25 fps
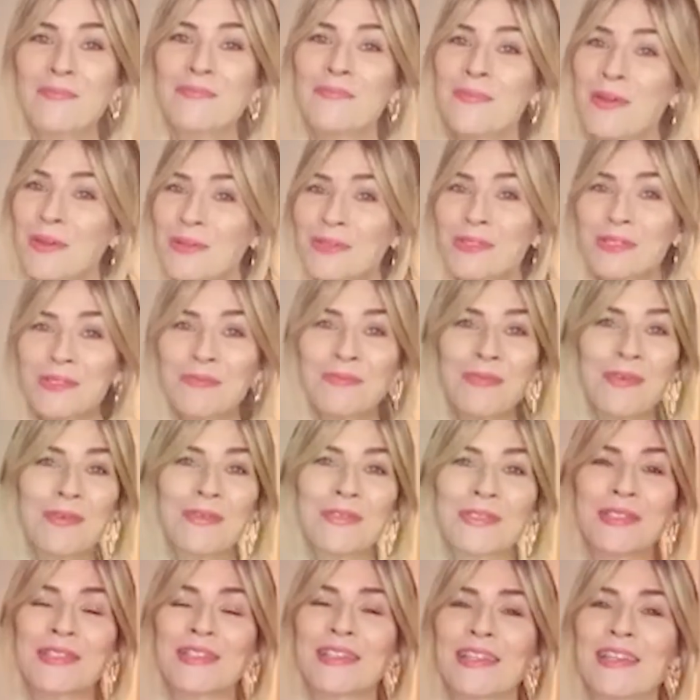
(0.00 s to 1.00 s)
And most
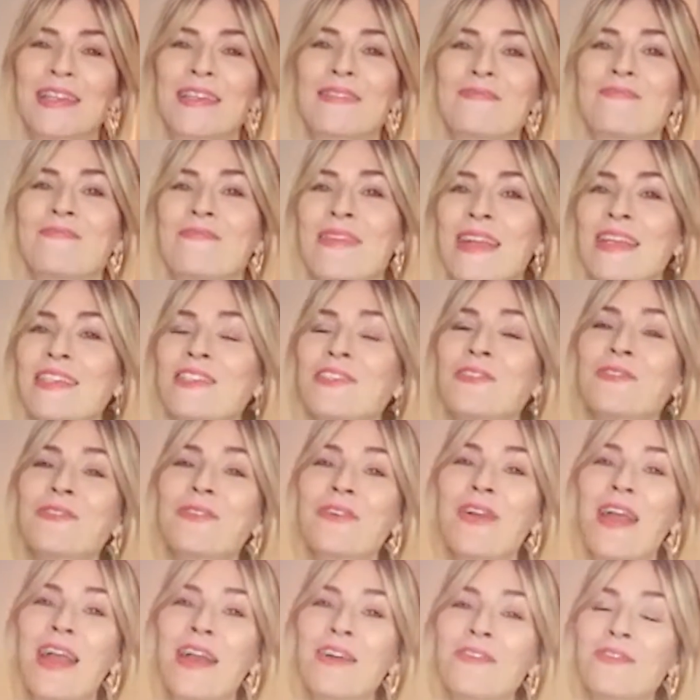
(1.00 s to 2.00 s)
importantly, make sure
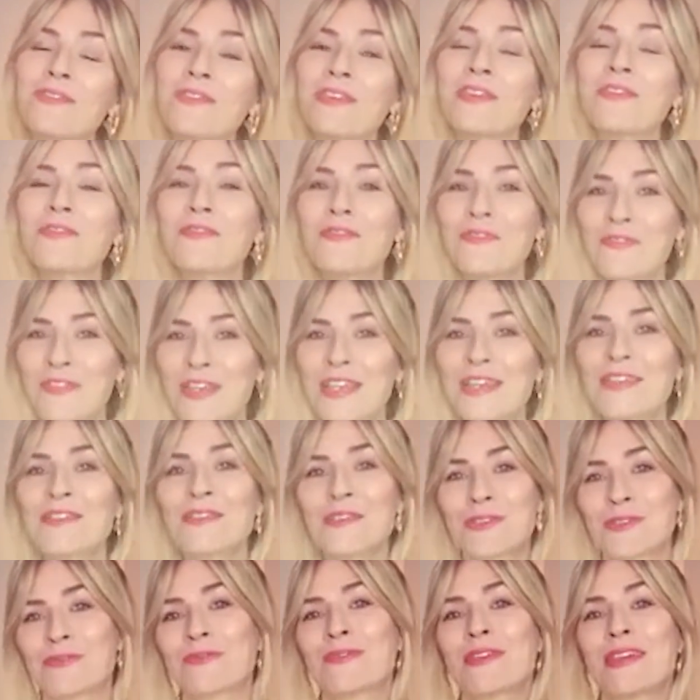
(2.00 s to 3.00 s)
your outfit
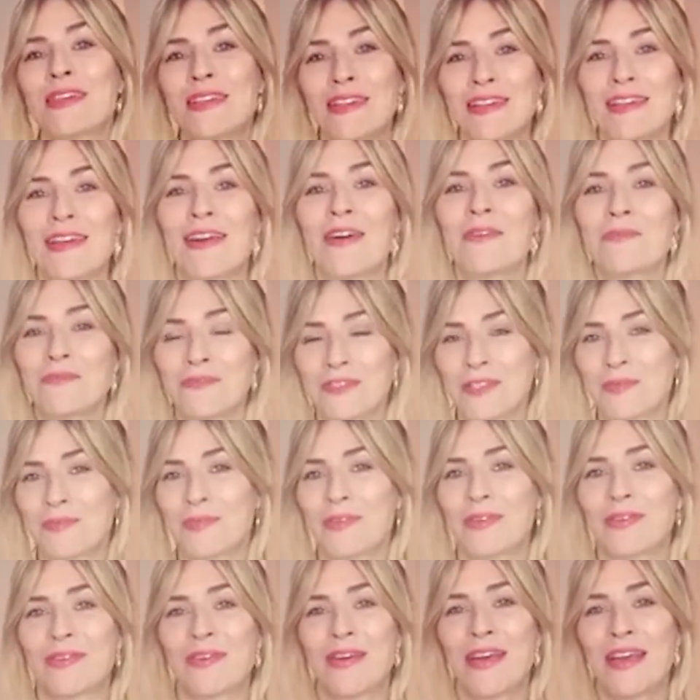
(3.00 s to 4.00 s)
feels really
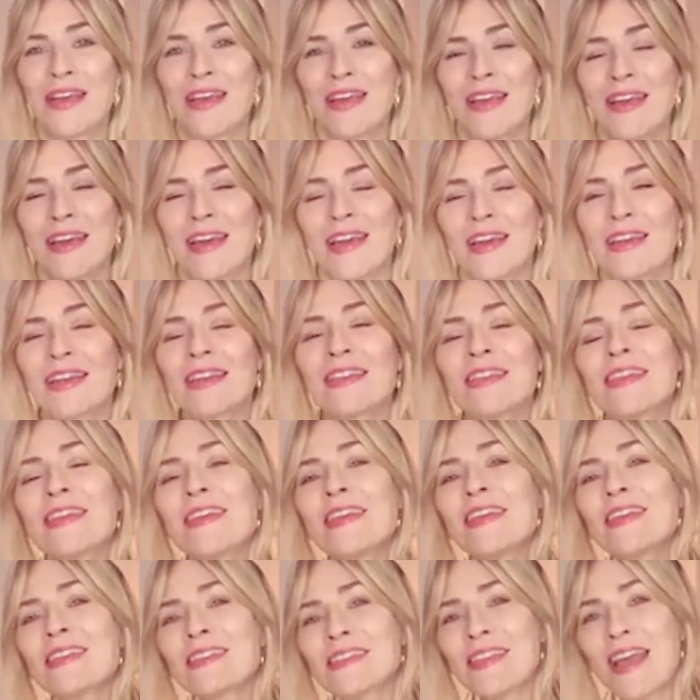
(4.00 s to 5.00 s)
comfortable. And I
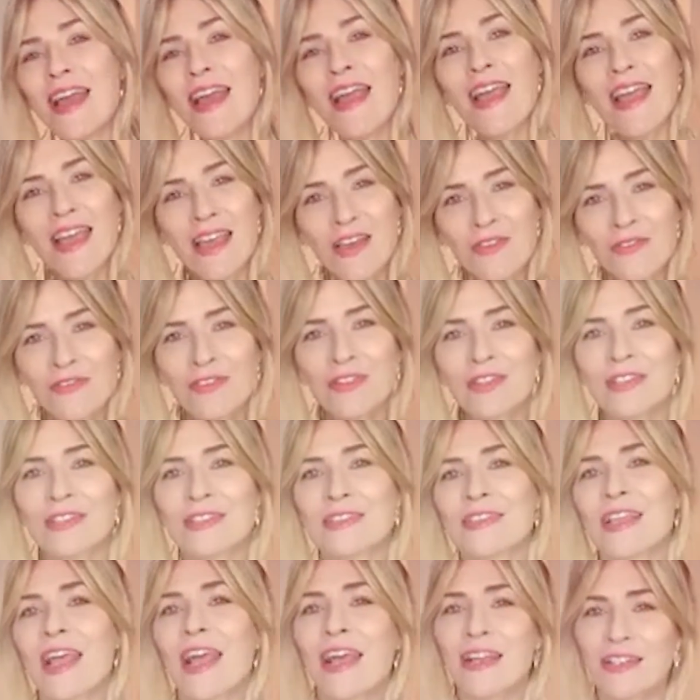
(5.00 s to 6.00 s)
think it's that
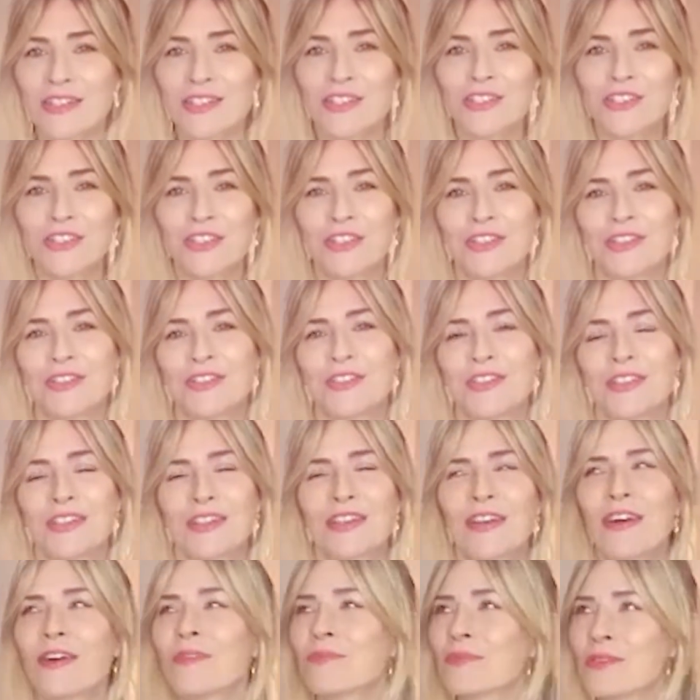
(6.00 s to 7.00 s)
effortless attitude
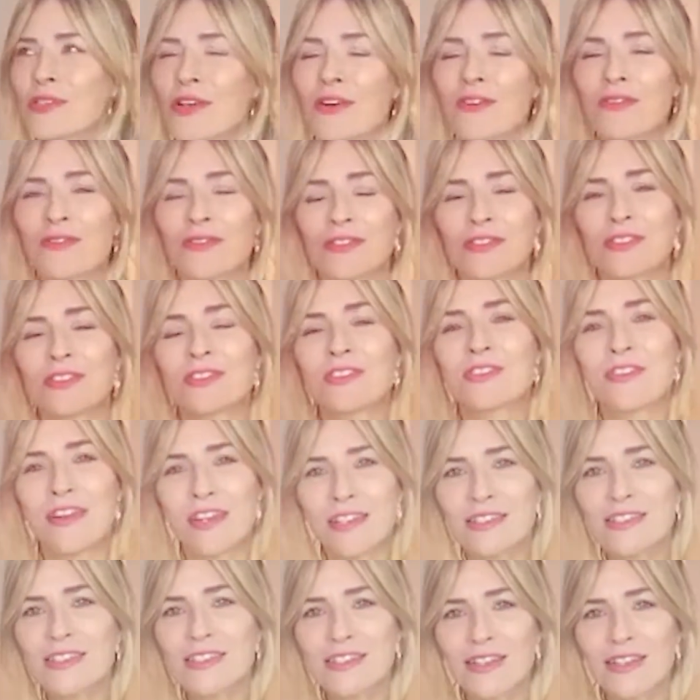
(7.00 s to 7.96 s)
that comes off as great